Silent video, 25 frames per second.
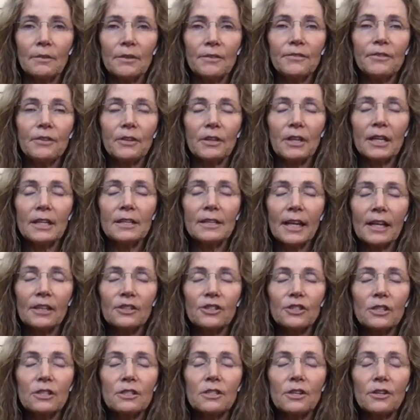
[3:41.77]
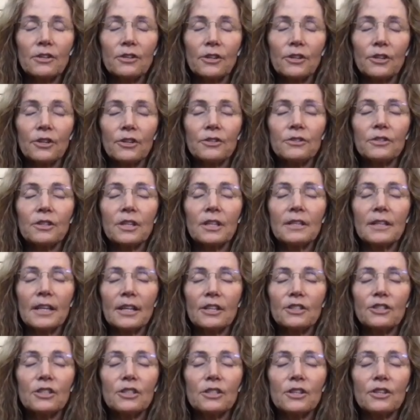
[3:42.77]
We feel connection to the earth,
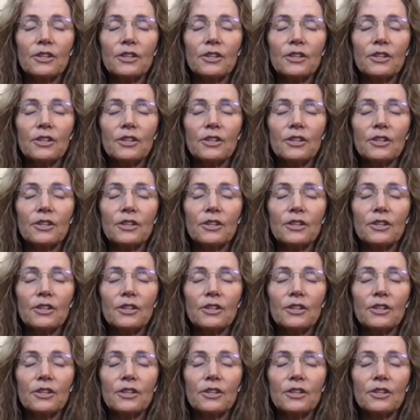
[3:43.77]
connection